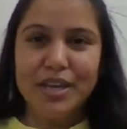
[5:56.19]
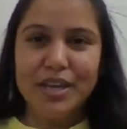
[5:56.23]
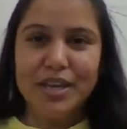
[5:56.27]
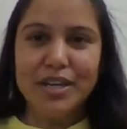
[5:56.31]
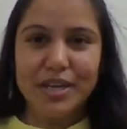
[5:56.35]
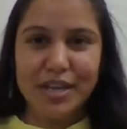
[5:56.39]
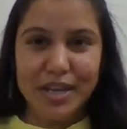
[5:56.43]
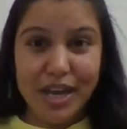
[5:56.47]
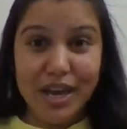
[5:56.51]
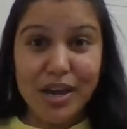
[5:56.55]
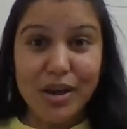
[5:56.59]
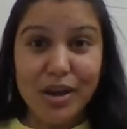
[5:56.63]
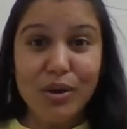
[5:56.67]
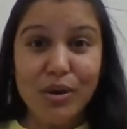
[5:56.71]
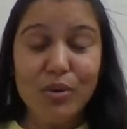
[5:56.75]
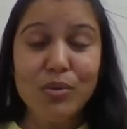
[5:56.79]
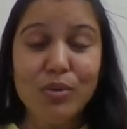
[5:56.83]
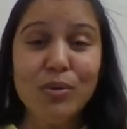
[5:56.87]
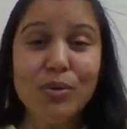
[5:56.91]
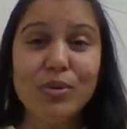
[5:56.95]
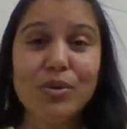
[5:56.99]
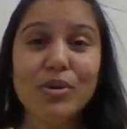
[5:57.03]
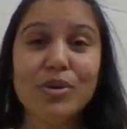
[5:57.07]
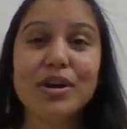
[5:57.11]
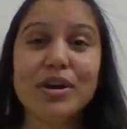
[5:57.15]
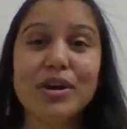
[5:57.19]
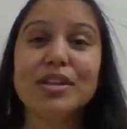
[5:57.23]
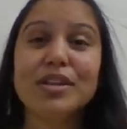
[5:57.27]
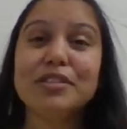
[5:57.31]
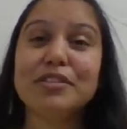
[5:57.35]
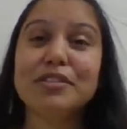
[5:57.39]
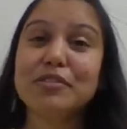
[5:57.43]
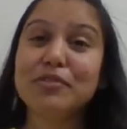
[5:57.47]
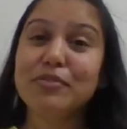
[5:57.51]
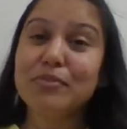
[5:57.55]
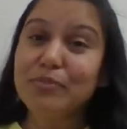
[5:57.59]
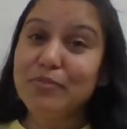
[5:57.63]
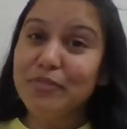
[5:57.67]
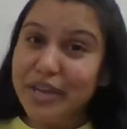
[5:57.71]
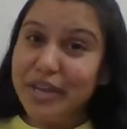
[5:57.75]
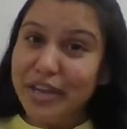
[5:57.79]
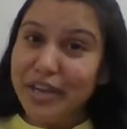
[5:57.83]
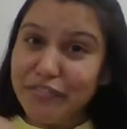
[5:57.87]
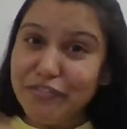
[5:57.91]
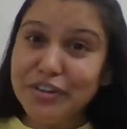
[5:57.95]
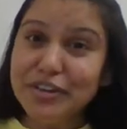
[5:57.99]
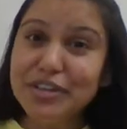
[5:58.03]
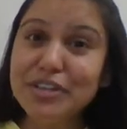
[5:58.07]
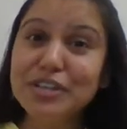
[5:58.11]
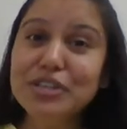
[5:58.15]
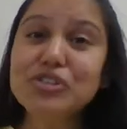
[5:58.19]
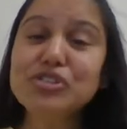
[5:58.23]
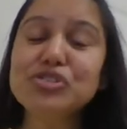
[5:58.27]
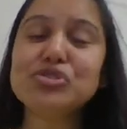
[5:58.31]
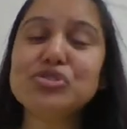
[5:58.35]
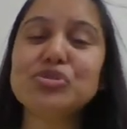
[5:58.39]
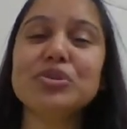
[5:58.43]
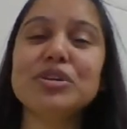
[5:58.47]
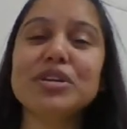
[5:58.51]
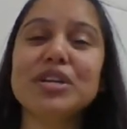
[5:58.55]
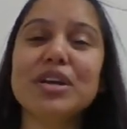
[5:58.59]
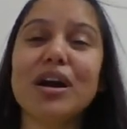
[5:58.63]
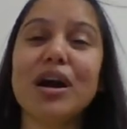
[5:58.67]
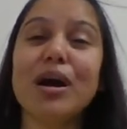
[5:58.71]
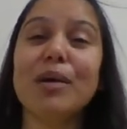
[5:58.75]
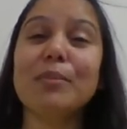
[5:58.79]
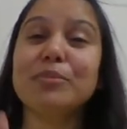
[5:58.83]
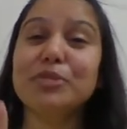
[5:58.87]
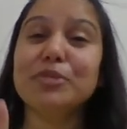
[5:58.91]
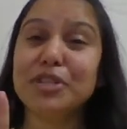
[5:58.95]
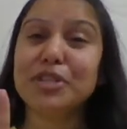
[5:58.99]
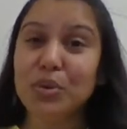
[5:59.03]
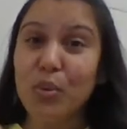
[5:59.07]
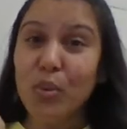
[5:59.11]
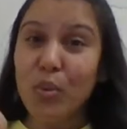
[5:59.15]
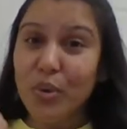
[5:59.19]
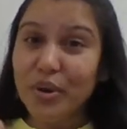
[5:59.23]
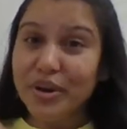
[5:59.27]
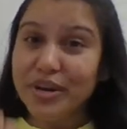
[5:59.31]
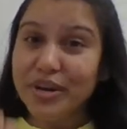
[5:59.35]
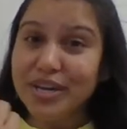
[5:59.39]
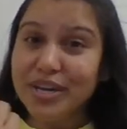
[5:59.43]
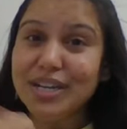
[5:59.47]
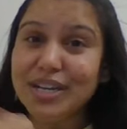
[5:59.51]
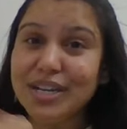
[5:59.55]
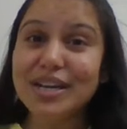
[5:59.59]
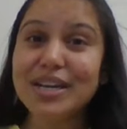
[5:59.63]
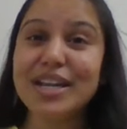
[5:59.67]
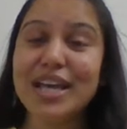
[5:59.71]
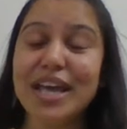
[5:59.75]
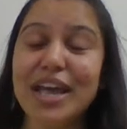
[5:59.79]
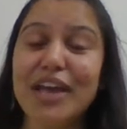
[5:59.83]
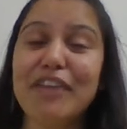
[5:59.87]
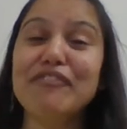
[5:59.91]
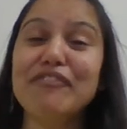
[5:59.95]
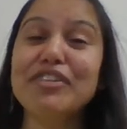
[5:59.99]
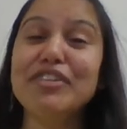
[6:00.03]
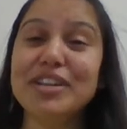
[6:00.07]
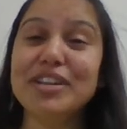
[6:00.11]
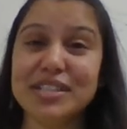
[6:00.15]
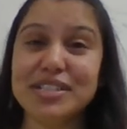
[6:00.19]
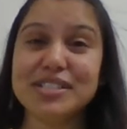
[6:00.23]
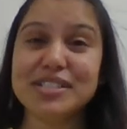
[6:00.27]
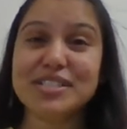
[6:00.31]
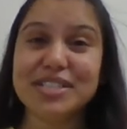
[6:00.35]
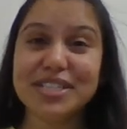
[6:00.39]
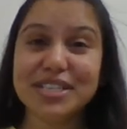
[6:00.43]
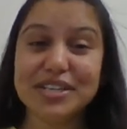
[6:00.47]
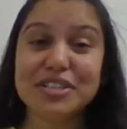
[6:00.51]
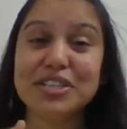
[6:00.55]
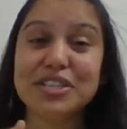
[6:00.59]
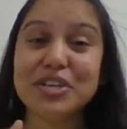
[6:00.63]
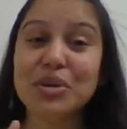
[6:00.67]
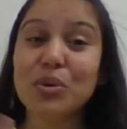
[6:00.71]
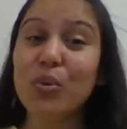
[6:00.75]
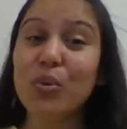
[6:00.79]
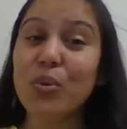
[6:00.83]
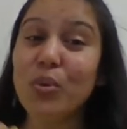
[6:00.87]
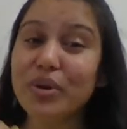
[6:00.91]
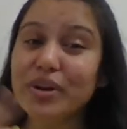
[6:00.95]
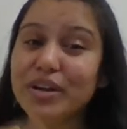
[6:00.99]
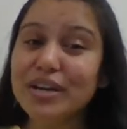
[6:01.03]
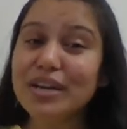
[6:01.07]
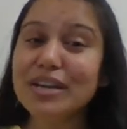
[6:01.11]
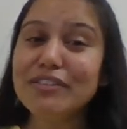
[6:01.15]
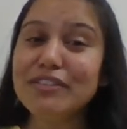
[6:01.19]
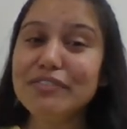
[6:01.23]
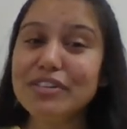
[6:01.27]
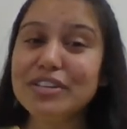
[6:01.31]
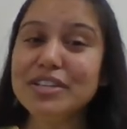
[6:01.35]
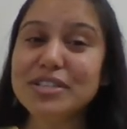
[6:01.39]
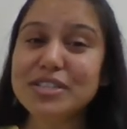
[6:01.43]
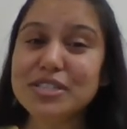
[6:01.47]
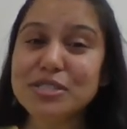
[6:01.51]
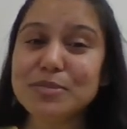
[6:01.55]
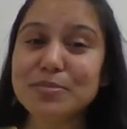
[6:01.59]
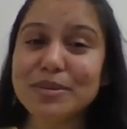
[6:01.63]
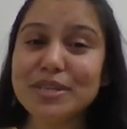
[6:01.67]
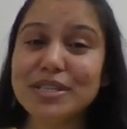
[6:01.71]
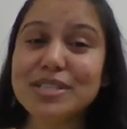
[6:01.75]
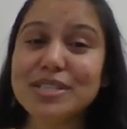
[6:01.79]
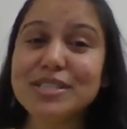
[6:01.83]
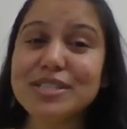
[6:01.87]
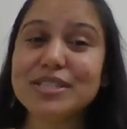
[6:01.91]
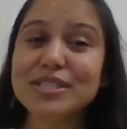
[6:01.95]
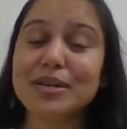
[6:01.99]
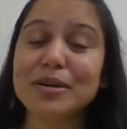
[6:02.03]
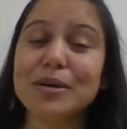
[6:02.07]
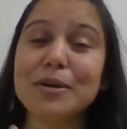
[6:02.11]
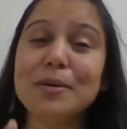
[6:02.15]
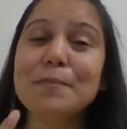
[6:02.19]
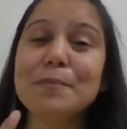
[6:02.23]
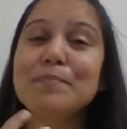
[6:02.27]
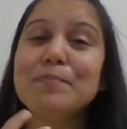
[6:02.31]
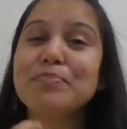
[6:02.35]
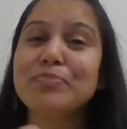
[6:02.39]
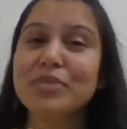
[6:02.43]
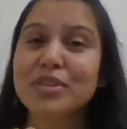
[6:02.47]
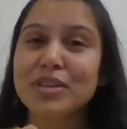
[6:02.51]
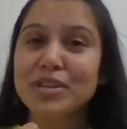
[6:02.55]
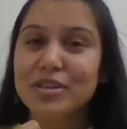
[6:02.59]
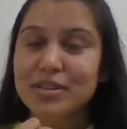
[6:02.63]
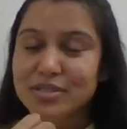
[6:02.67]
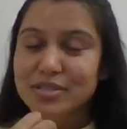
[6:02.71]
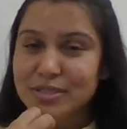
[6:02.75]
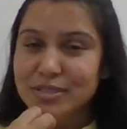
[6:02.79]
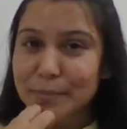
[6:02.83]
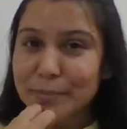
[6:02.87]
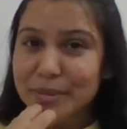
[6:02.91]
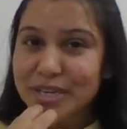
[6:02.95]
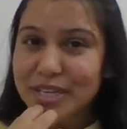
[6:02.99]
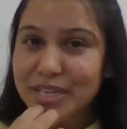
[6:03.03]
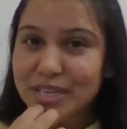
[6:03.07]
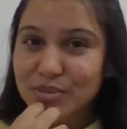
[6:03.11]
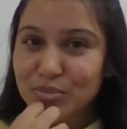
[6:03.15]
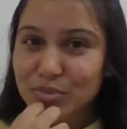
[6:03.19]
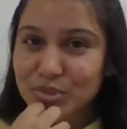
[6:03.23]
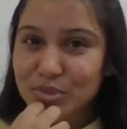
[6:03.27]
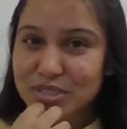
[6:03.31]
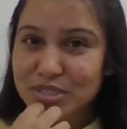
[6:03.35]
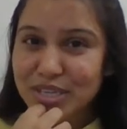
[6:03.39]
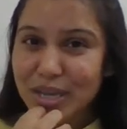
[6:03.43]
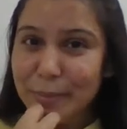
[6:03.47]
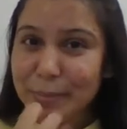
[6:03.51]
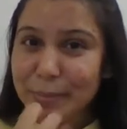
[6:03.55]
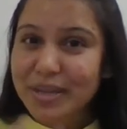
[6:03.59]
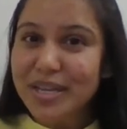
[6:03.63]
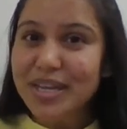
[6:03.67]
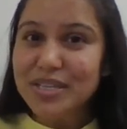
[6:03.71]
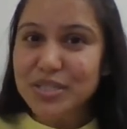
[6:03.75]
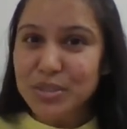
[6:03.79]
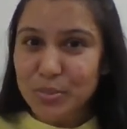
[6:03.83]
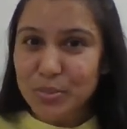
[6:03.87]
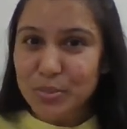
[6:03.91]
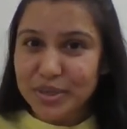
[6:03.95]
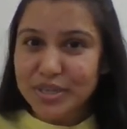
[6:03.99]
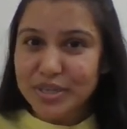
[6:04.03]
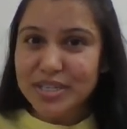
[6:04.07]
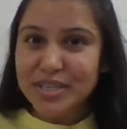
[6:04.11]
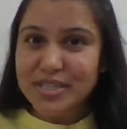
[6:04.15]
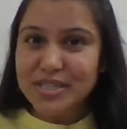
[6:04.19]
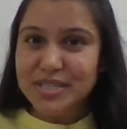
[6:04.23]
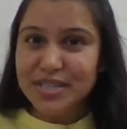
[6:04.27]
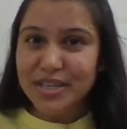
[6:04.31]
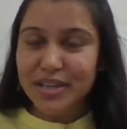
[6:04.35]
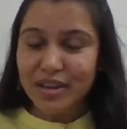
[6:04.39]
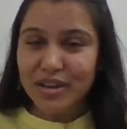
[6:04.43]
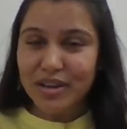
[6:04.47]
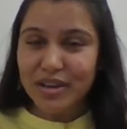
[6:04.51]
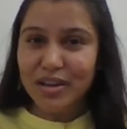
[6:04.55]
Now, the evidence should come, the oral evidence. Here, the oral evidence means the somebody who's coming as a witness here.